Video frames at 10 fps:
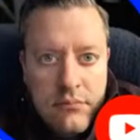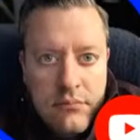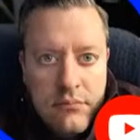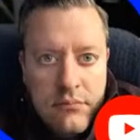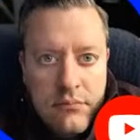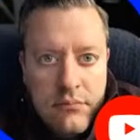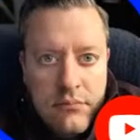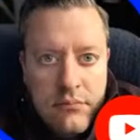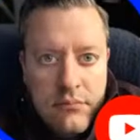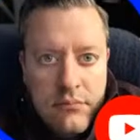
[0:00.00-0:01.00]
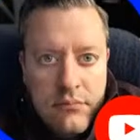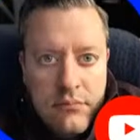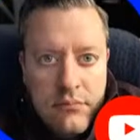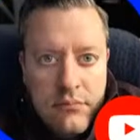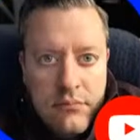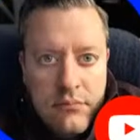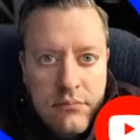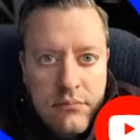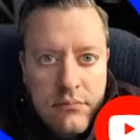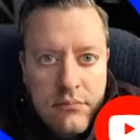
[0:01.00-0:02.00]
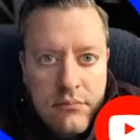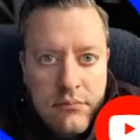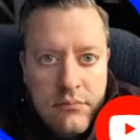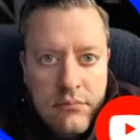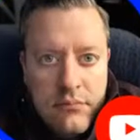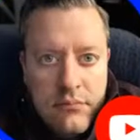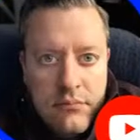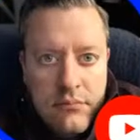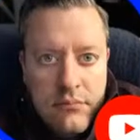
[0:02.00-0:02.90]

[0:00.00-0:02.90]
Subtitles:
(not speaking)